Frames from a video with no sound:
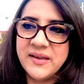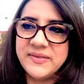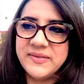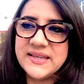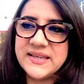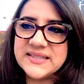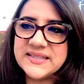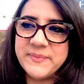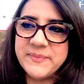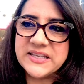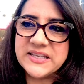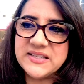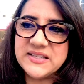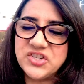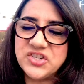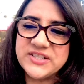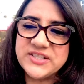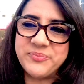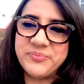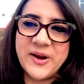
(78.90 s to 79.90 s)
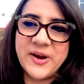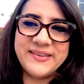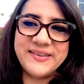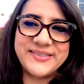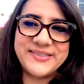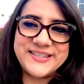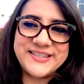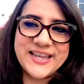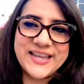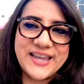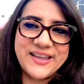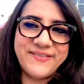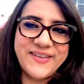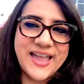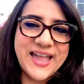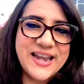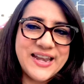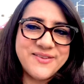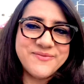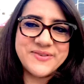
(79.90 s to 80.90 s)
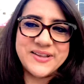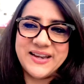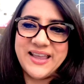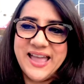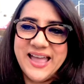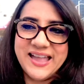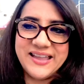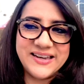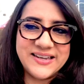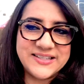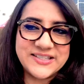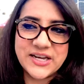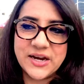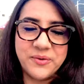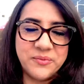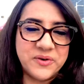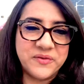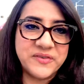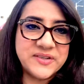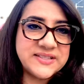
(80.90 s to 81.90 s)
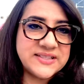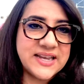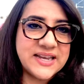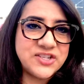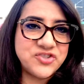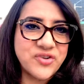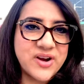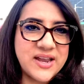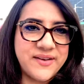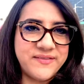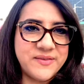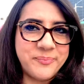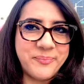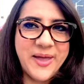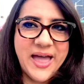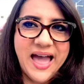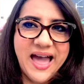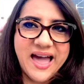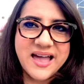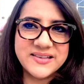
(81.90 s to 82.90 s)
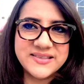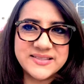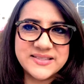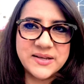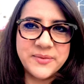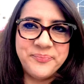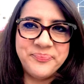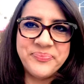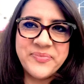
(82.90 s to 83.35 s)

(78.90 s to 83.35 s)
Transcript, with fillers: These messages brighten the day of anyone heading down Riverside Drive and past.